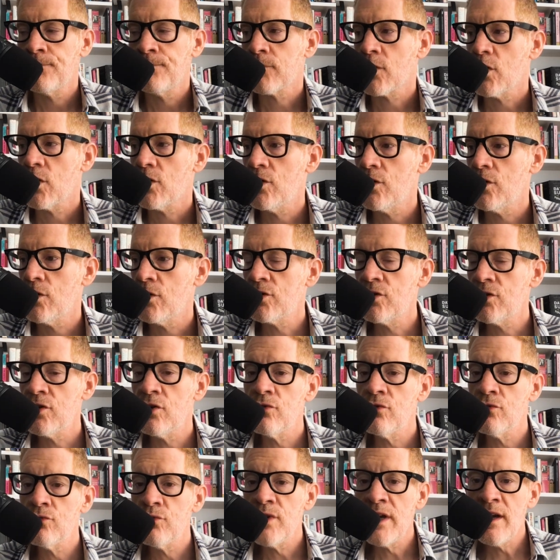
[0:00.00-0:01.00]
Her
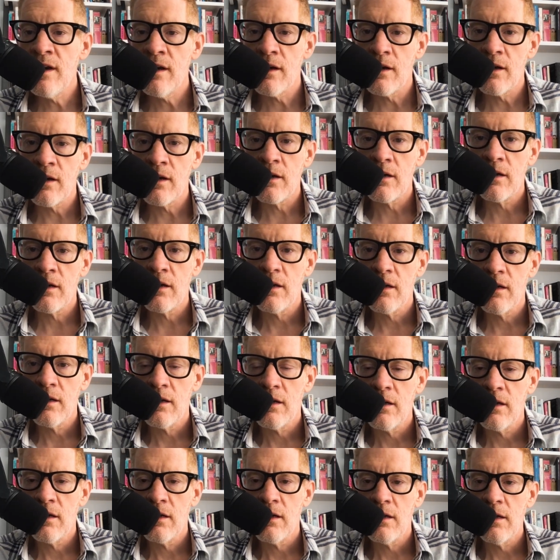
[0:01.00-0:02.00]
career
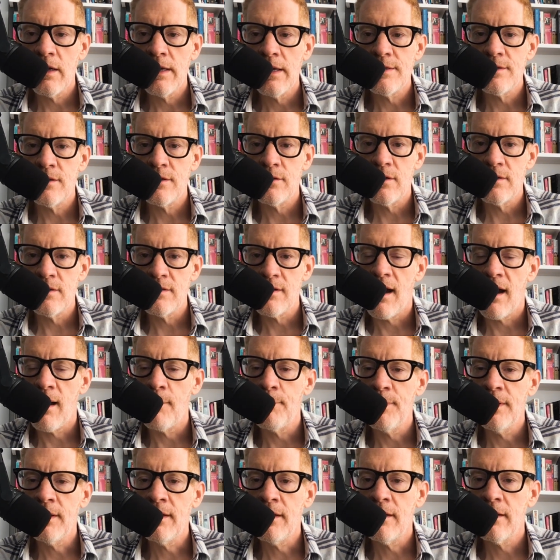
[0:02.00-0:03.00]
is a good
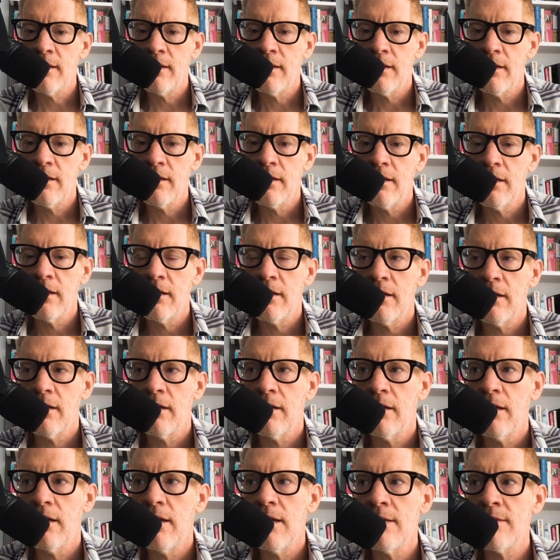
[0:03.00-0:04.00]
topic,
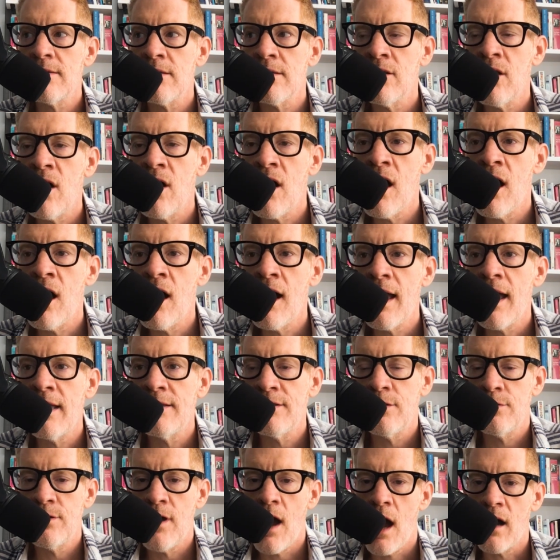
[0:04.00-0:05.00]
as long
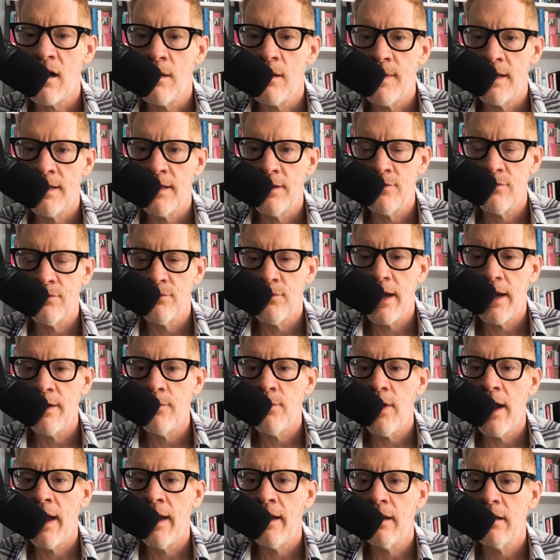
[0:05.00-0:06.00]
as you talk about it the right
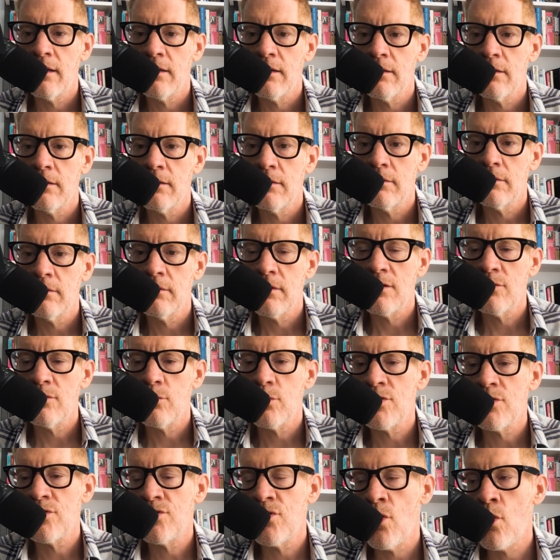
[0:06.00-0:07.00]
way. In other
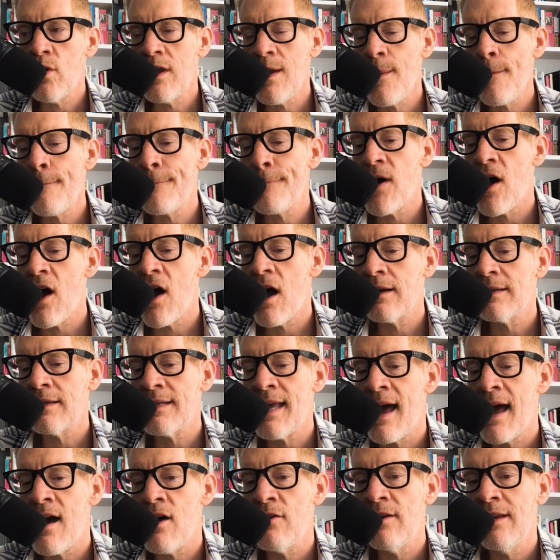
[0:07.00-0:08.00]
words, don't get bogged
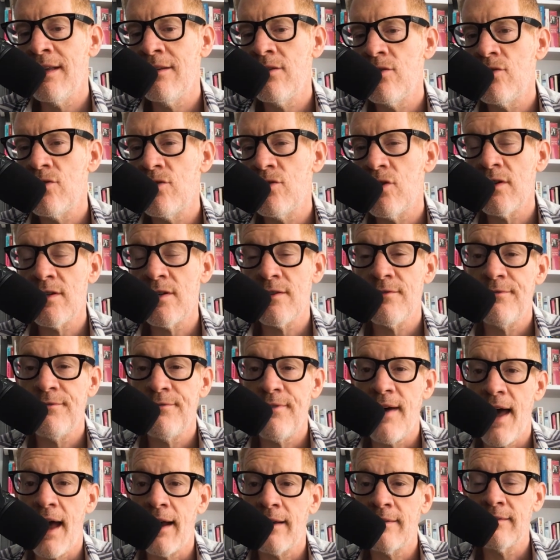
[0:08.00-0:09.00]
down in just
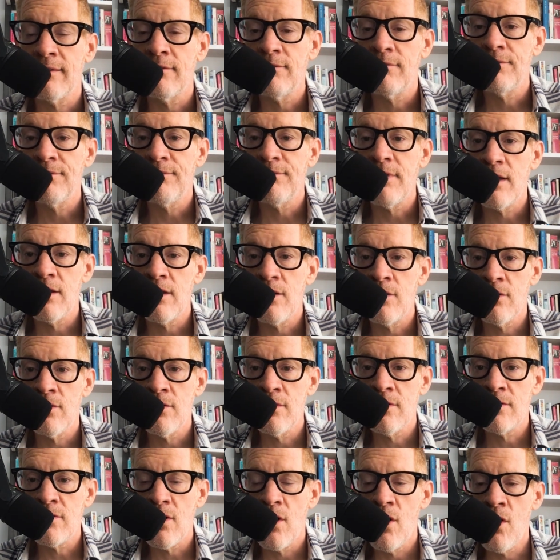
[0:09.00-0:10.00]
facts and
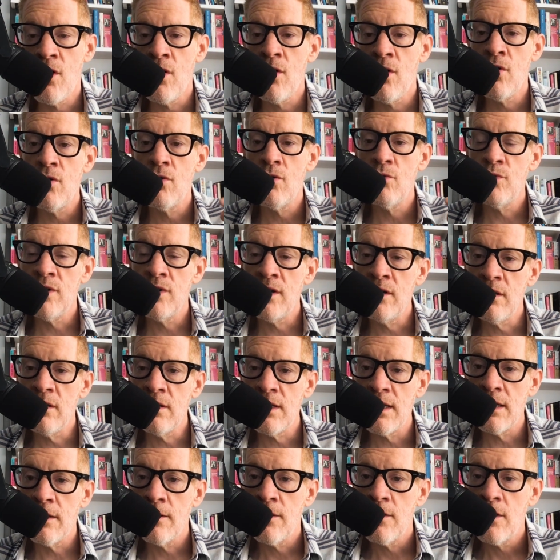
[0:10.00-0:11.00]
figures. Oh,
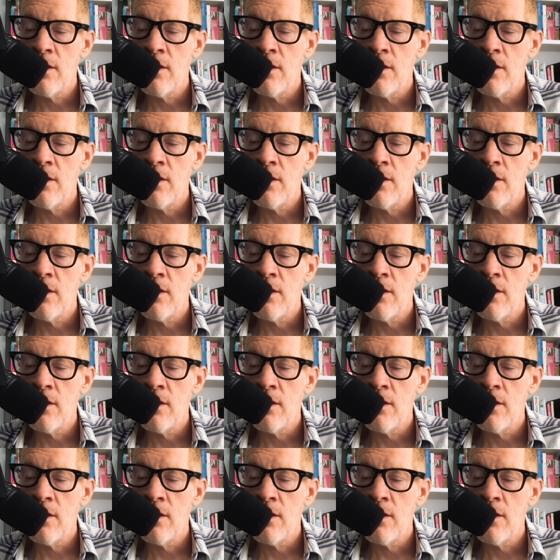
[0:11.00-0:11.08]
really?